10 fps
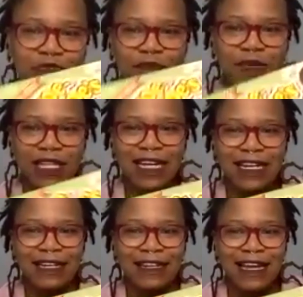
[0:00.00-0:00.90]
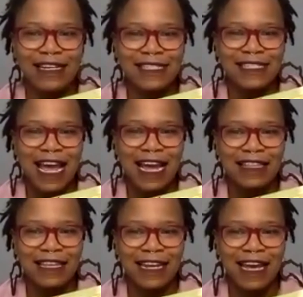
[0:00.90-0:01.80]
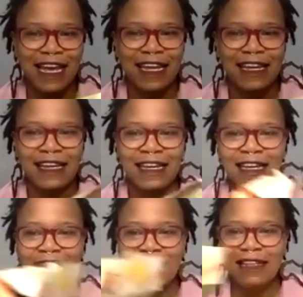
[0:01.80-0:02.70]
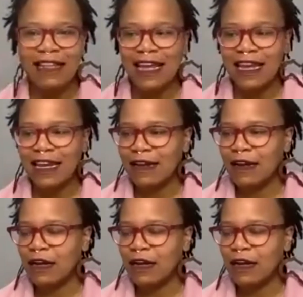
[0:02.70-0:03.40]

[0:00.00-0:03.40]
be like a nice snack that I like.